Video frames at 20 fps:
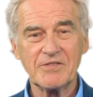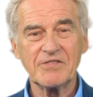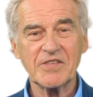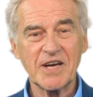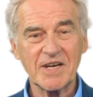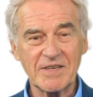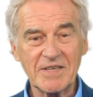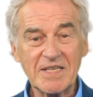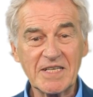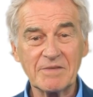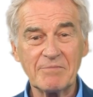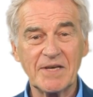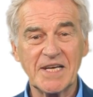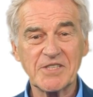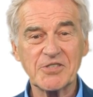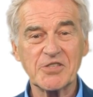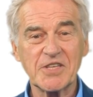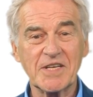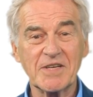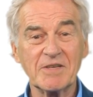found in an
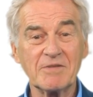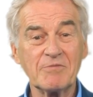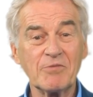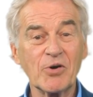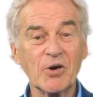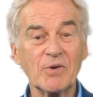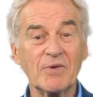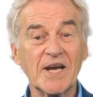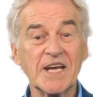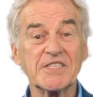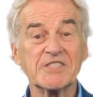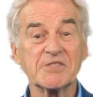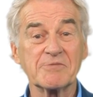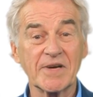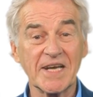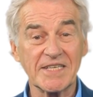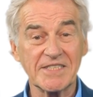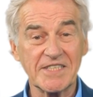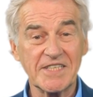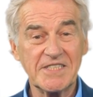atrium, or large
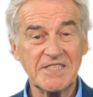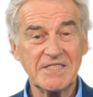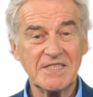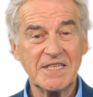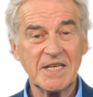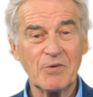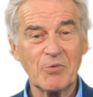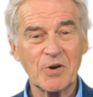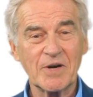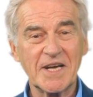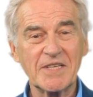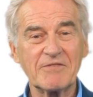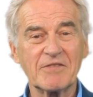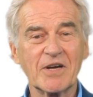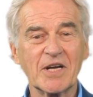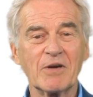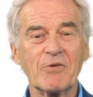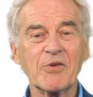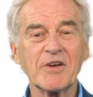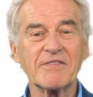spaces, you will have
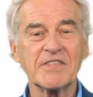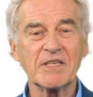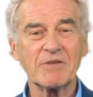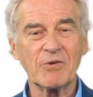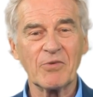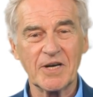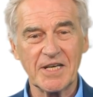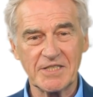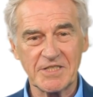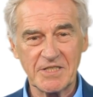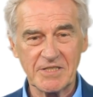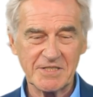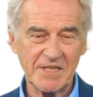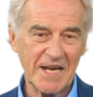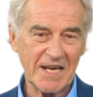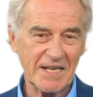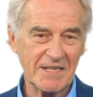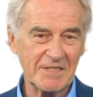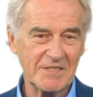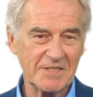long reverberation
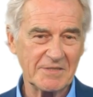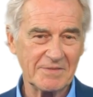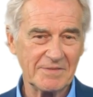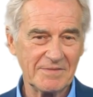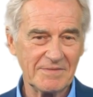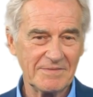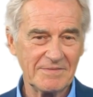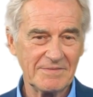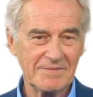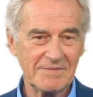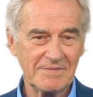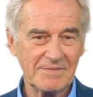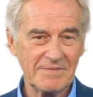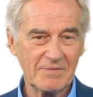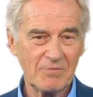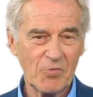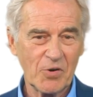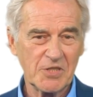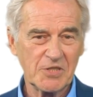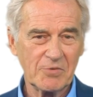times.
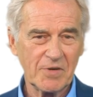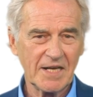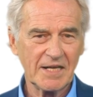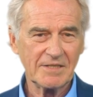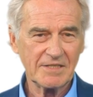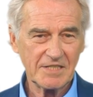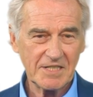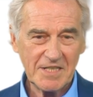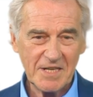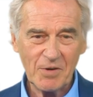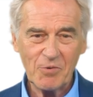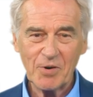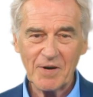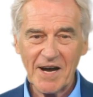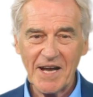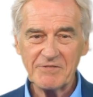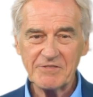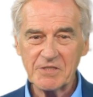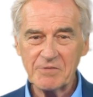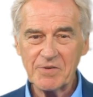Which means you will
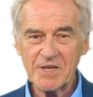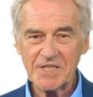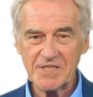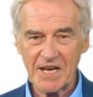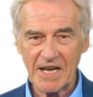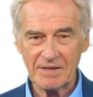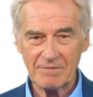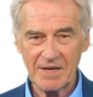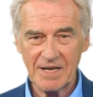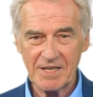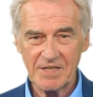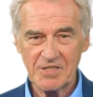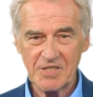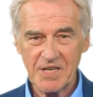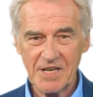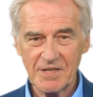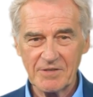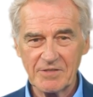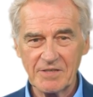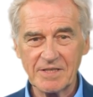have to measure and
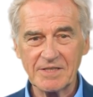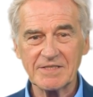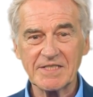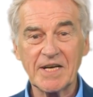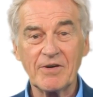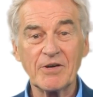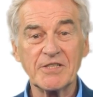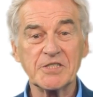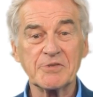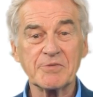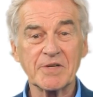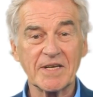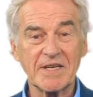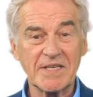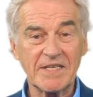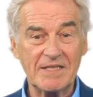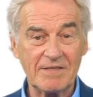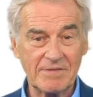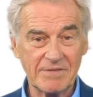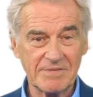achieve
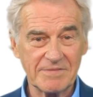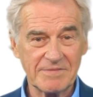intelligibility.